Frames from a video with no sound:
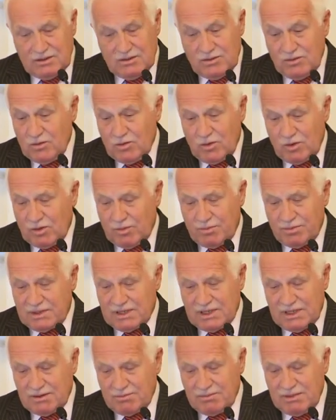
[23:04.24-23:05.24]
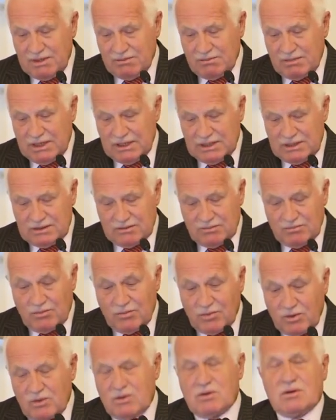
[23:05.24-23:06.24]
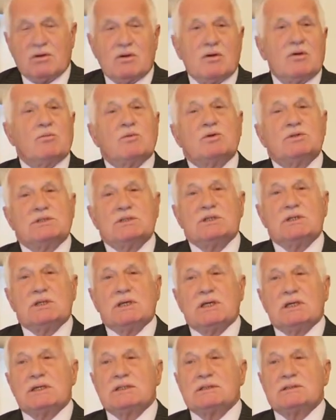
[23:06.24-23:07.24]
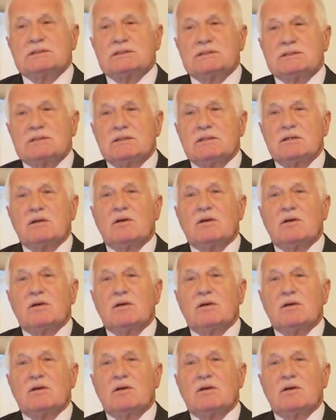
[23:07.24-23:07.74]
Europe can be made more homogeneous